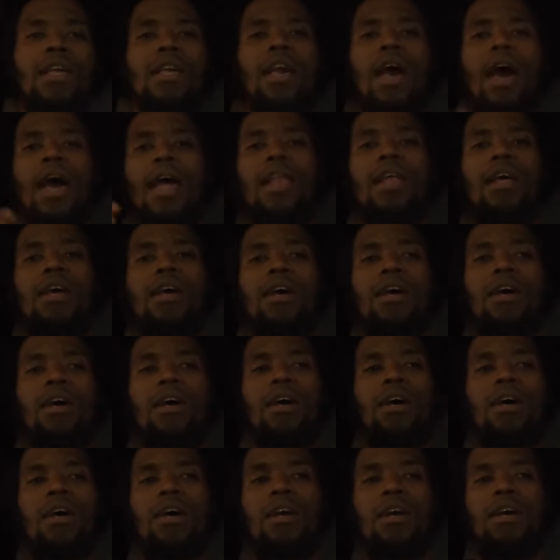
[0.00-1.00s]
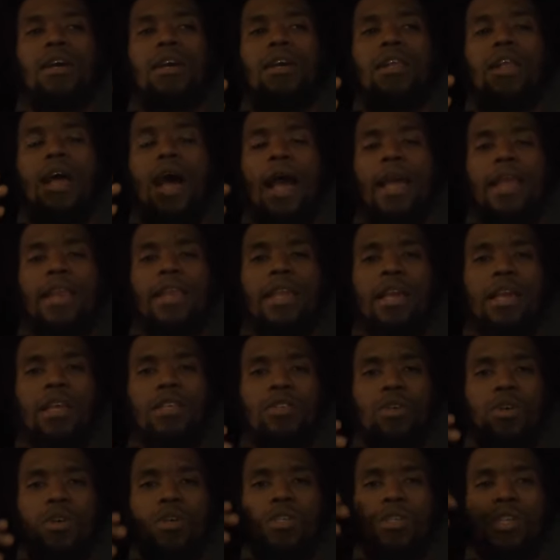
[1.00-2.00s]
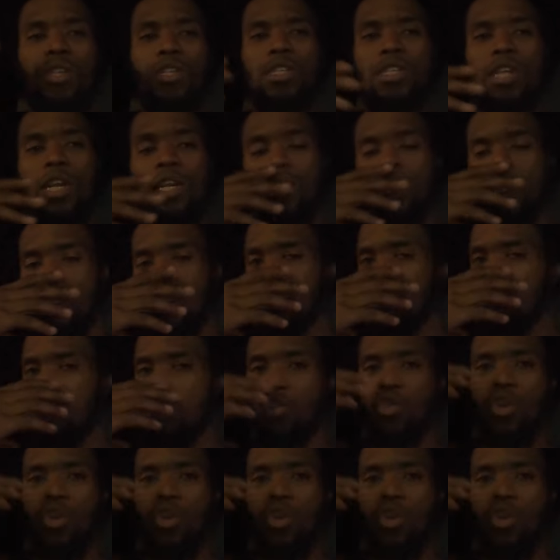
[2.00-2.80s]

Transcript: got uh good ideas or suggestions,